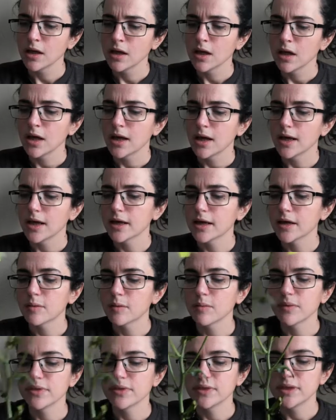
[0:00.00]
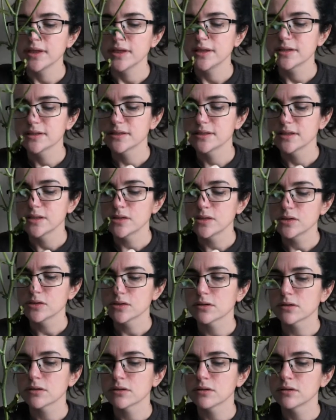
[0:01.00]
The
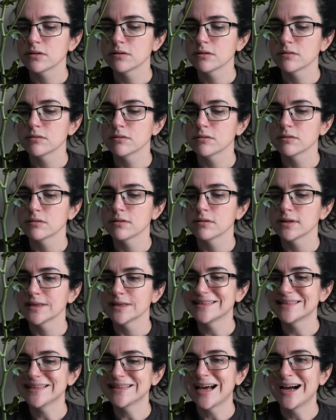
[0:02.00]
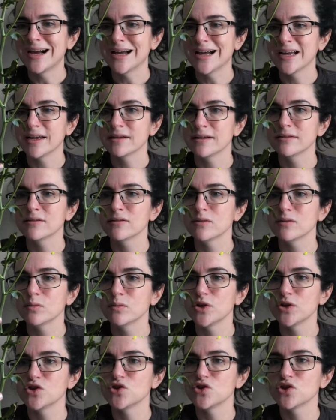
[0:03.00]
center line,
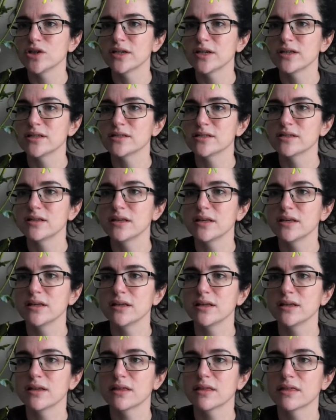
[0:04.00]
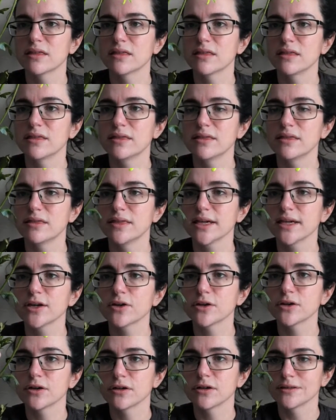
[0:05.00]
which is the
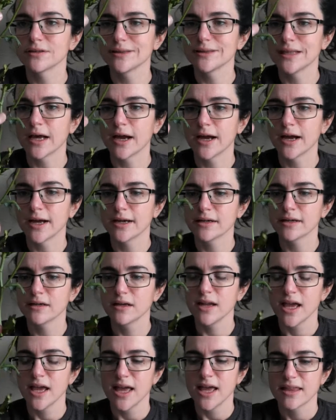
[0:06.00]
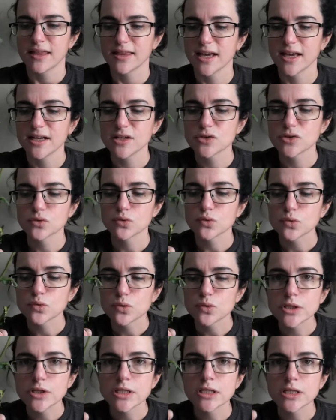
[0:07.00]
thicker line, that is
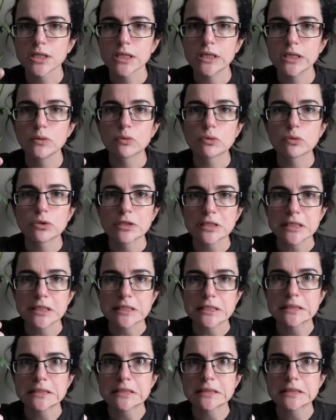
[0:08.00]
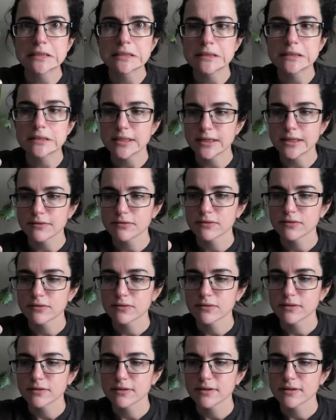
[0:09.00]
really, really stiff
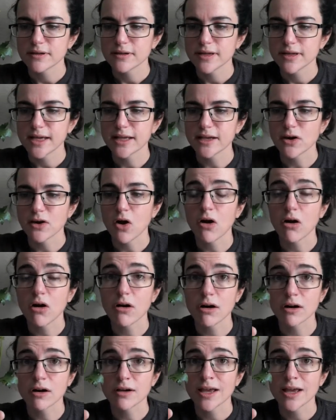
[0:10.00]
and hard.